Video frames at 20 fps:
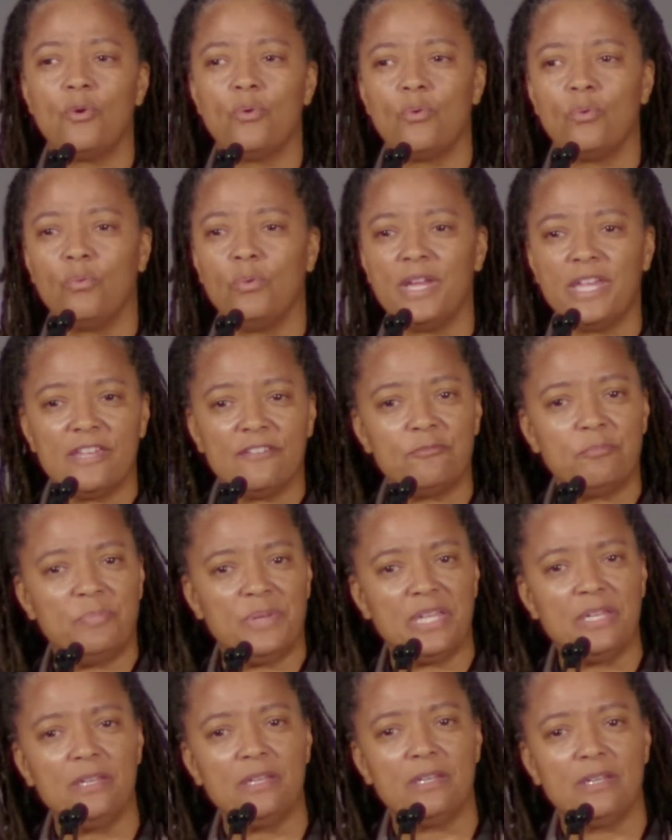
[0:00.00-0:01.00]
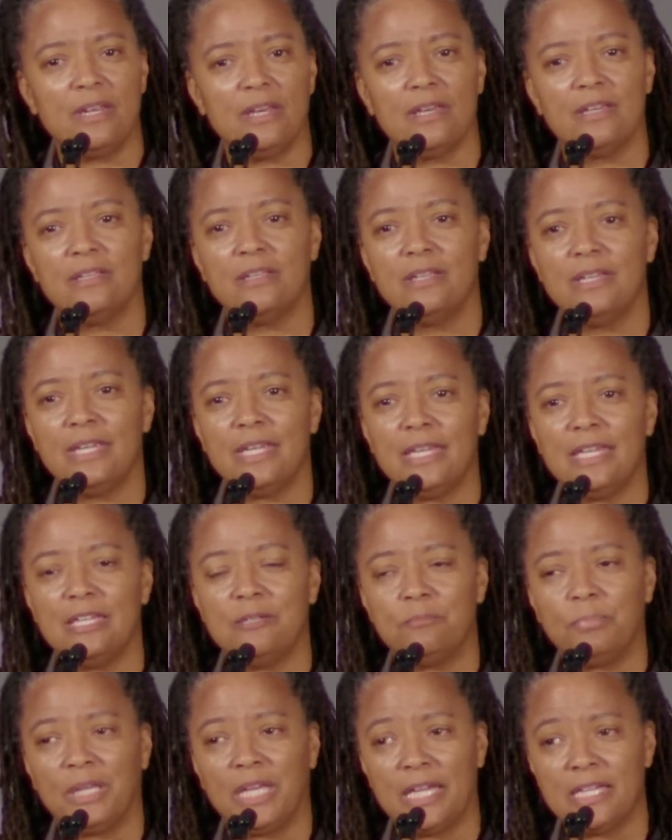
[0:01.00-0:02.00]
We have been in
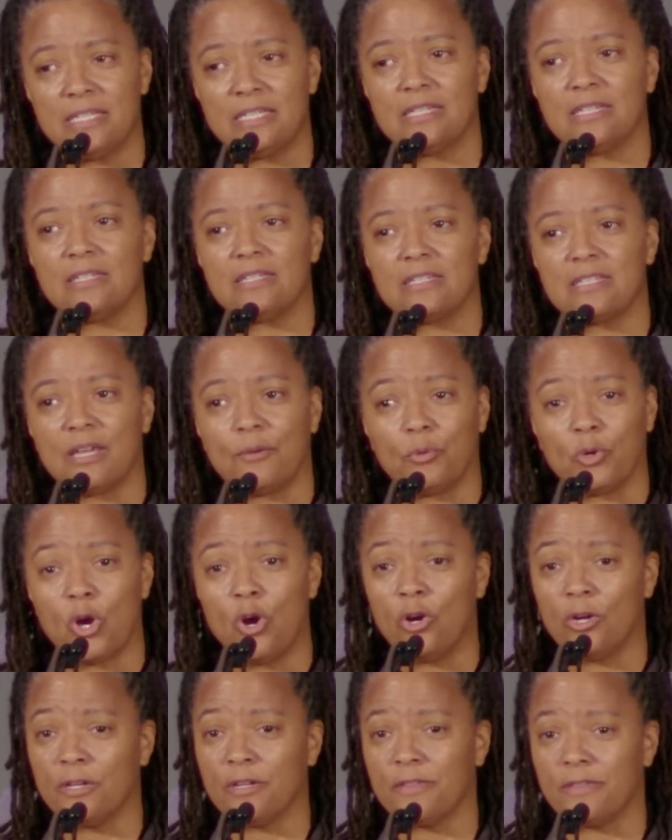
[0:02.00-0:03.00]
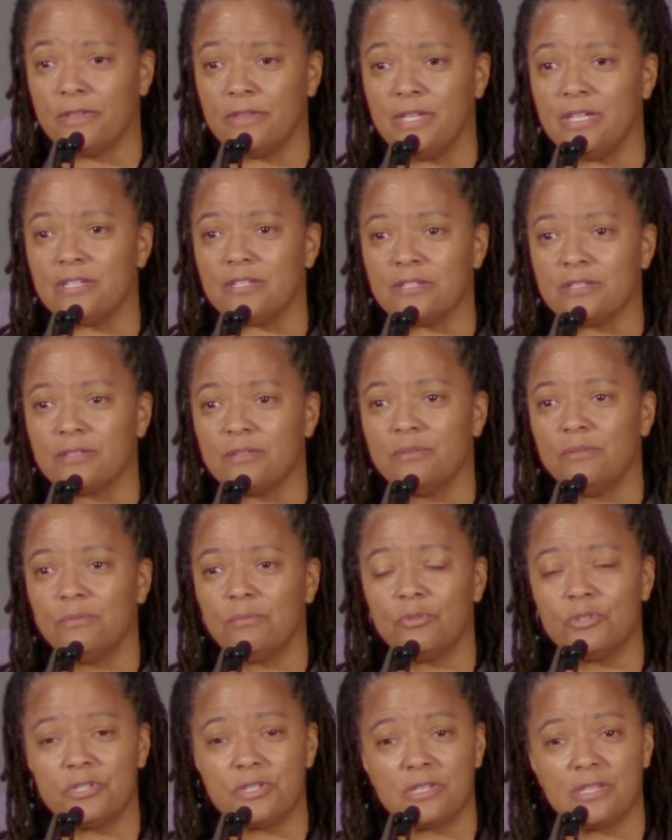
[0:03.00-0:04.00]
places that were harder than this,
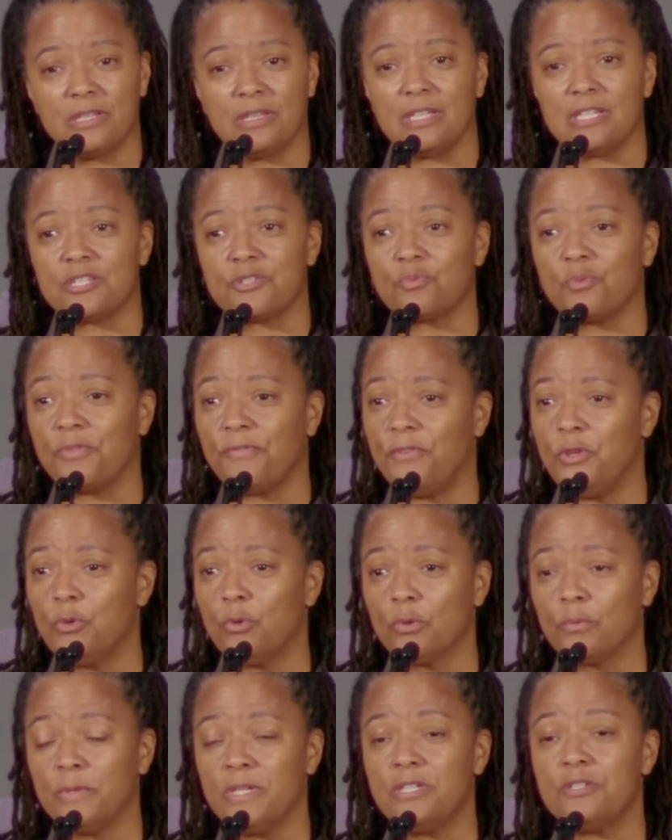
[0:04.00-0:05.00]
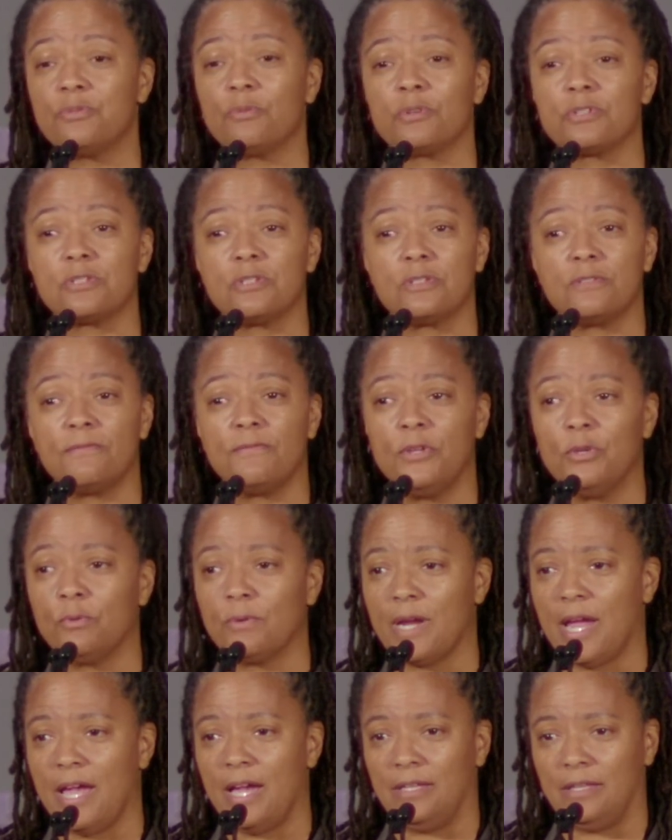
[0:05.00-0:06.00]
worse than this, with fewer resources,
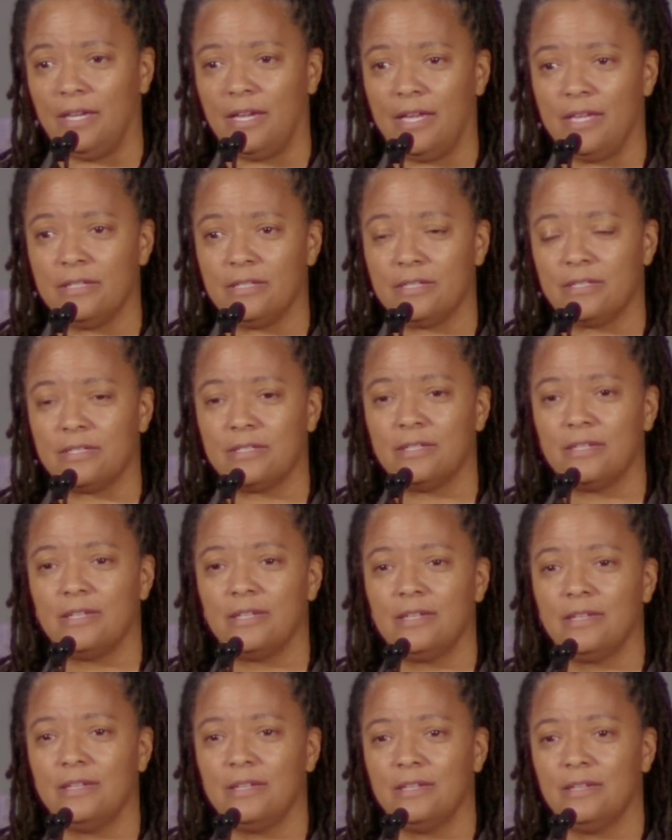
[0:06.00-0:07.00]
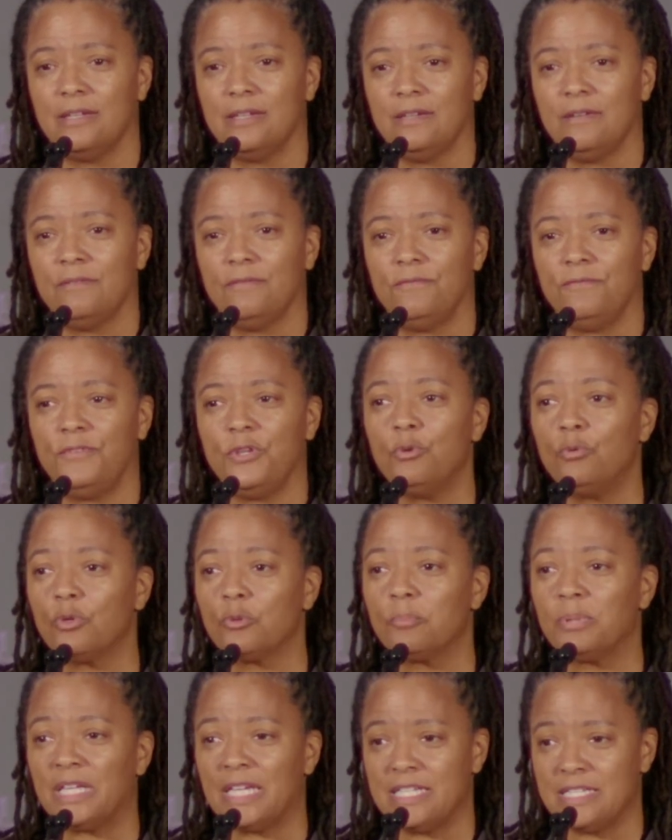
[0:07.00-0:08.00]
fewer allies, fewer
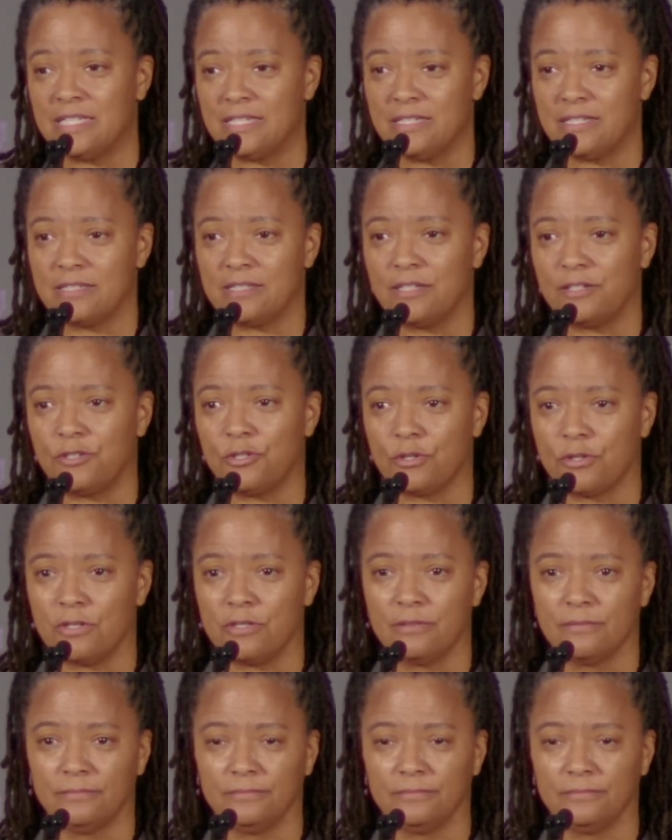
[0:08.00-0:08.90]
places to turn.